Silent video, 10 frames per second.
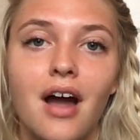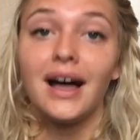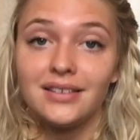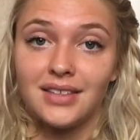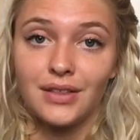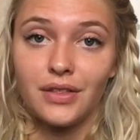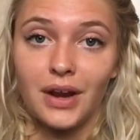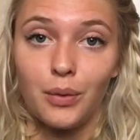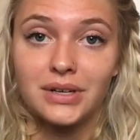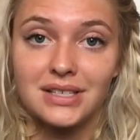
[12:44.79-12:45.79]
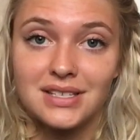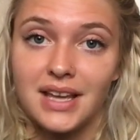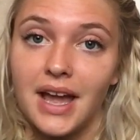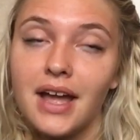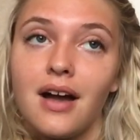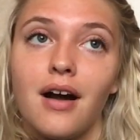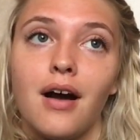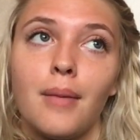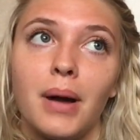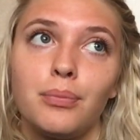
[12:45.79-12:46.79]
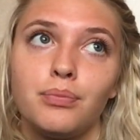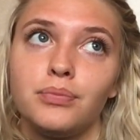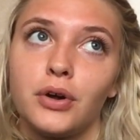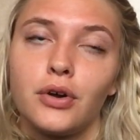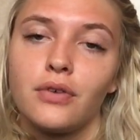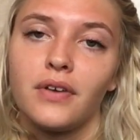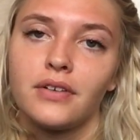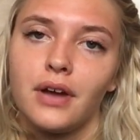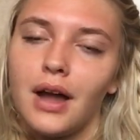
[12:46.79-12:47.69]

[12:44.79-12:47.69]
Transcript: Last thing that I wanted to say, um, I don't know if I,